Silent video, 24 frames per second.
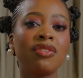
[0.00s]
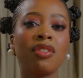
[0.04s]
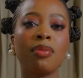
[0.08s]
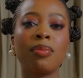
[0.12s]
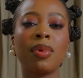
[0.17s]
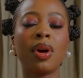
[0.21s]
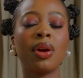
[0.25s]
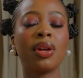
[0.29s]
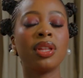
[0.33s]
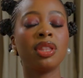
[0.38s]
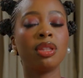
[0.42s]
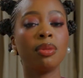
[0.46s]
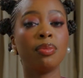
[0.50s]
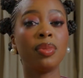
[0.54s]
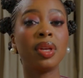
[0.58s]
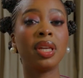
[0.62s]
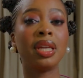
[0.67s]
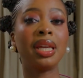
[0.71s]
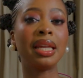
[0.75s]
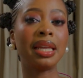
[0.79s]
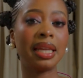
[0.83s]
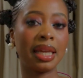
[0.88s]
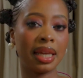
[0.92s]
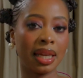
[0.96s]
about in the
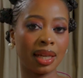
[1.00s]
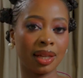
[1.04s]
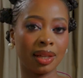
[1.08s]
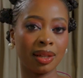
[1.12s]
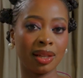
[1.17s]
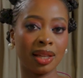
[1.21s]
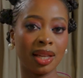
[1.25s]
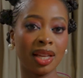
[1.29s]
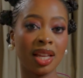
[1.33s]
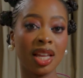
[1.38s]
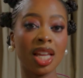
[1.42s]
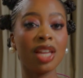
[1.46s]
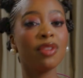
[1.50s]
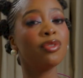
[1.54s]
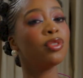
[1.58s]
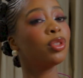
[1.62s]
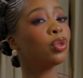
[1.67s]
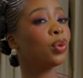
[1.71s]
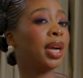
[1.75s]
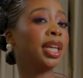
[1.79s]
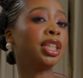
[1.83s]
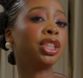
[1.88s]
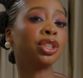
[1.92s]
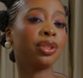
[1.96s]
beginning, even
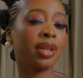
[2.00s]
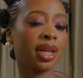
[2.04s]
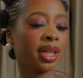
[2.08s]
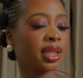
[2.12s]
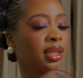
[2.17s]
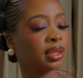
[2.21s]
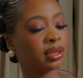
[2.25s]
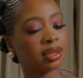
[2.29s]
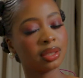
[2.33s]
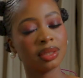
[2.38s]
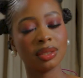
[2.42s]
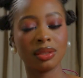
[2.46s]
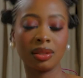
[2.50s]
though I tried,